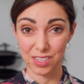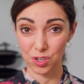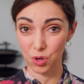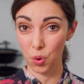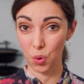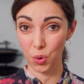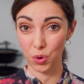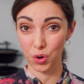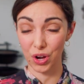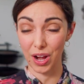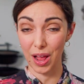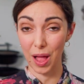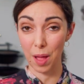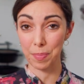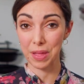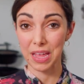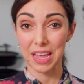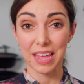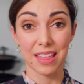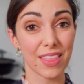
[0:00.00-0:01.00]
than 1/4
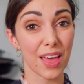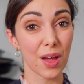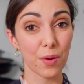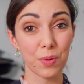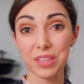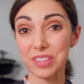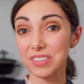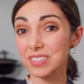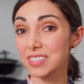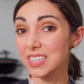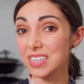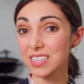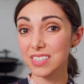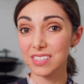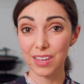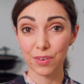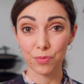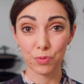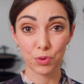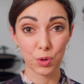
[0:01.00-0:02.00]
cup. That way the
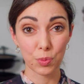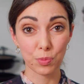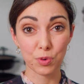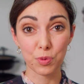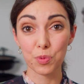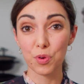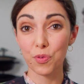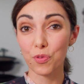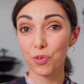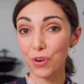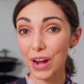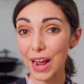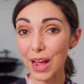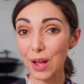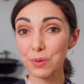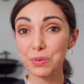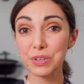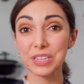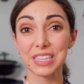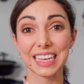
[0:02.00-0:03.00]
seeds have room to move
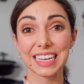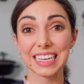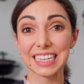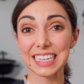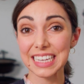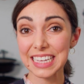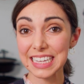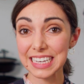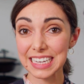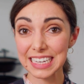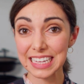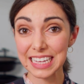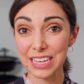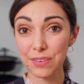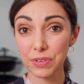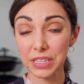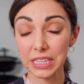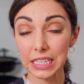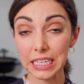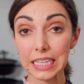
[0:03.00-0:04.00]
around, they get heated
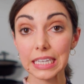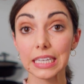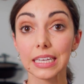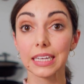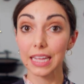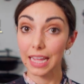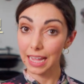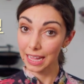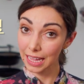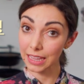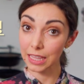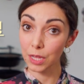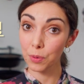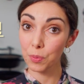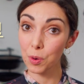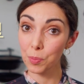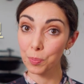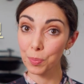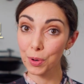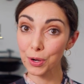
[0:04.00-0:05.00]
evenly, and they won't